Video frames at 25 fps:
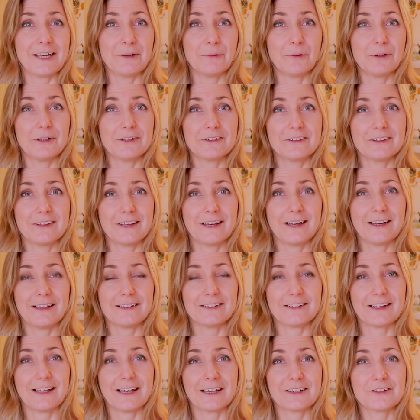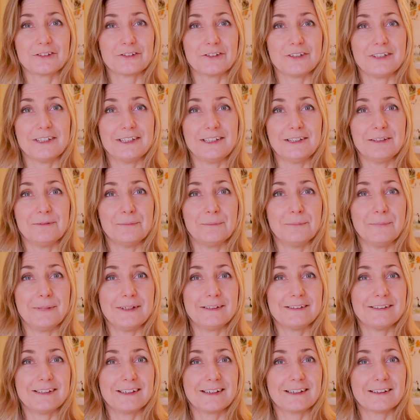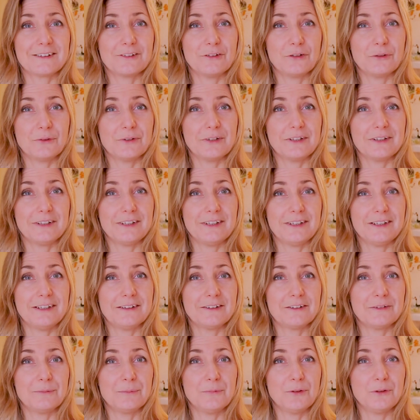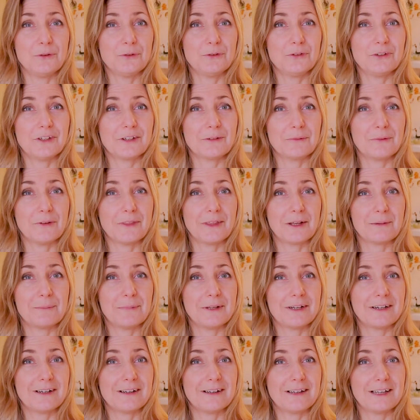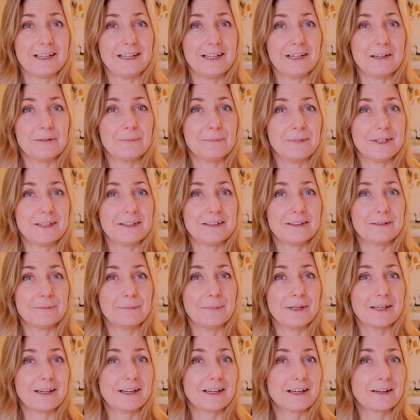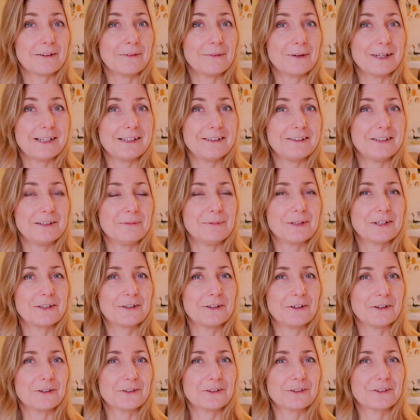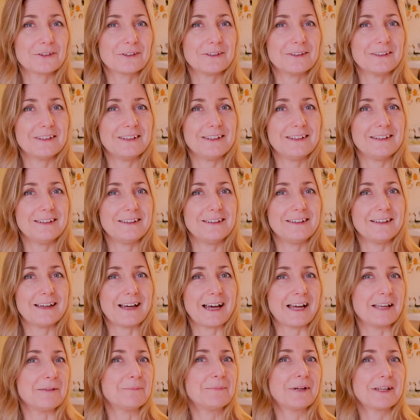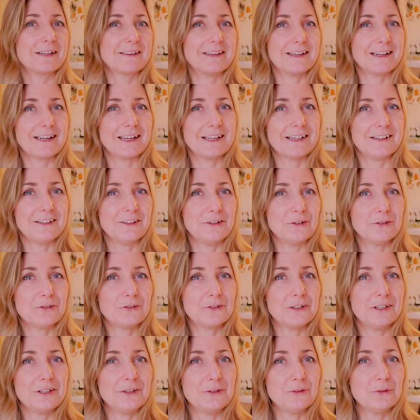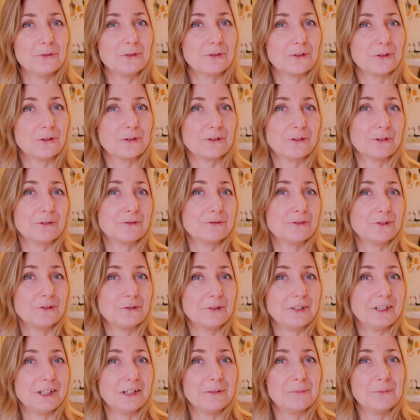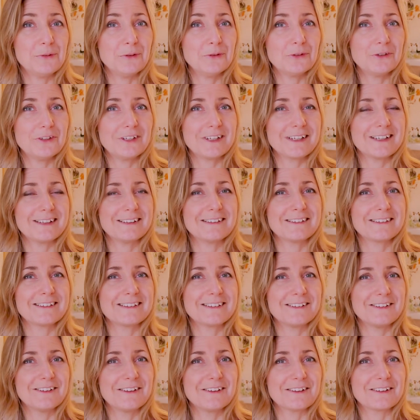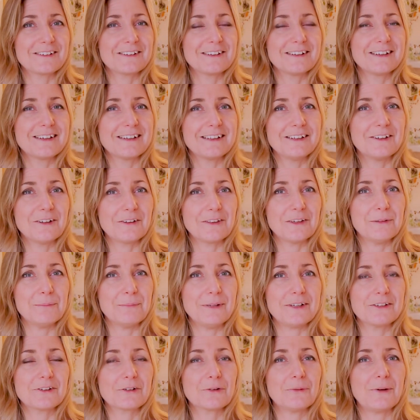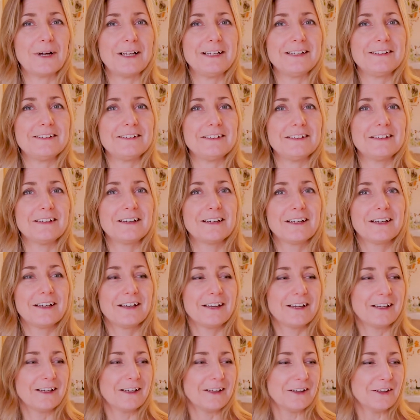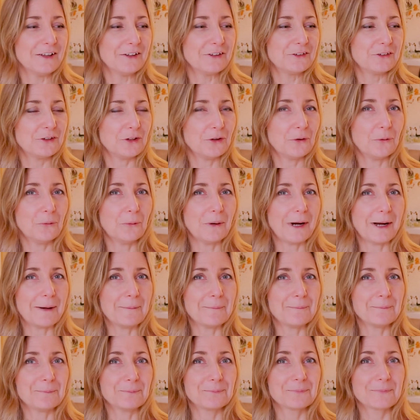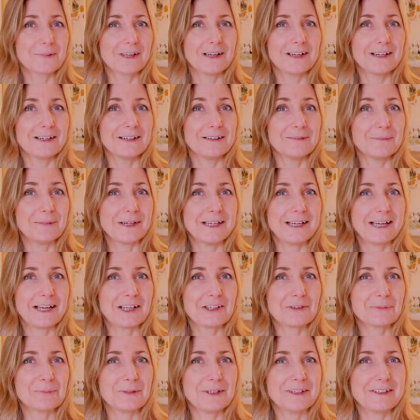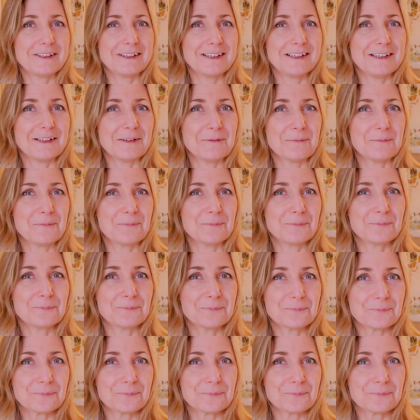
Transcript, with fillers: I was actually missing to hear music with a better, a little bit better quality because the iPad that I usually use also to hear music is not not the best quality. So um, my husband um,